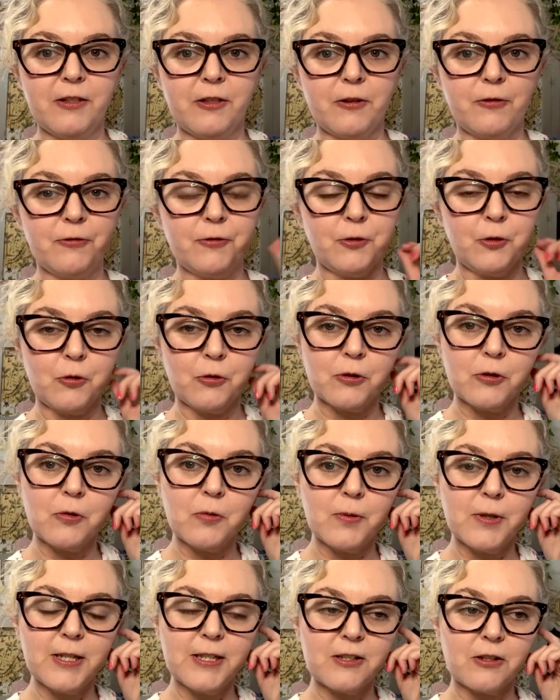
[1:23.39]
The
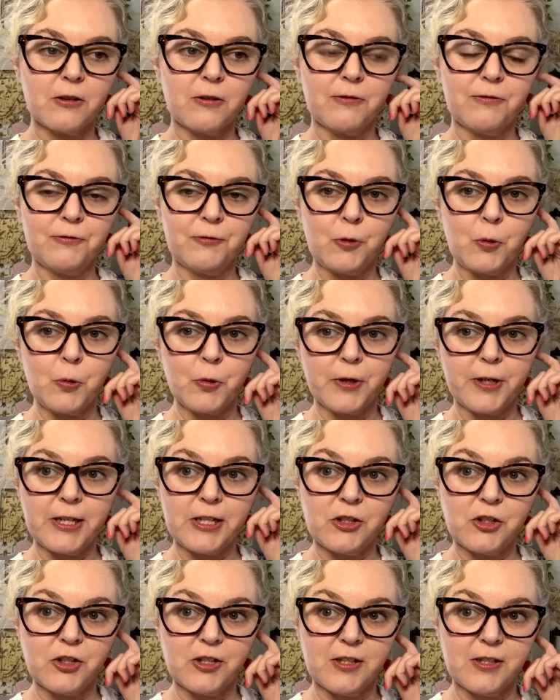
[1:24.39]
floral ones are 4
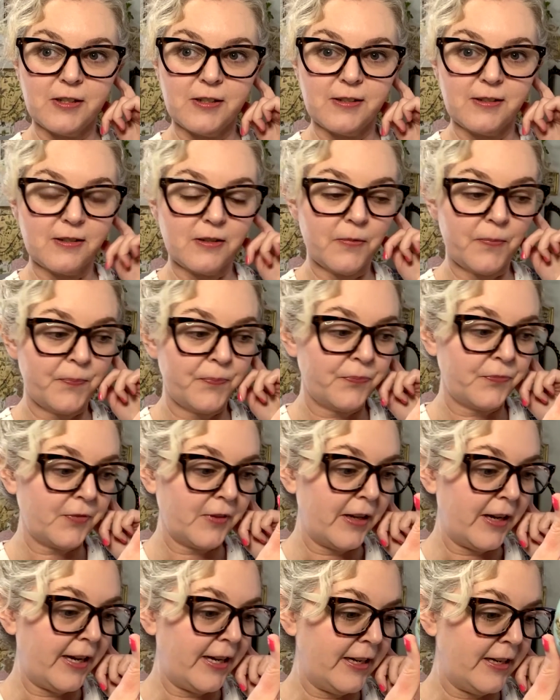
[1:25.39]
inches,
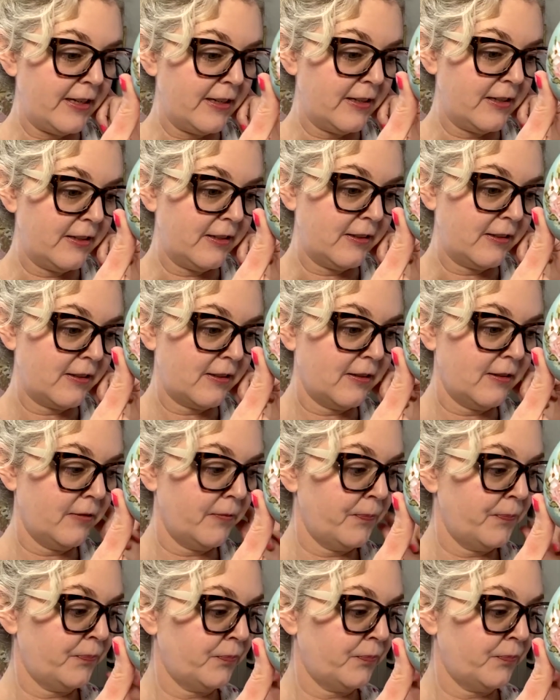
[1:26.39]
and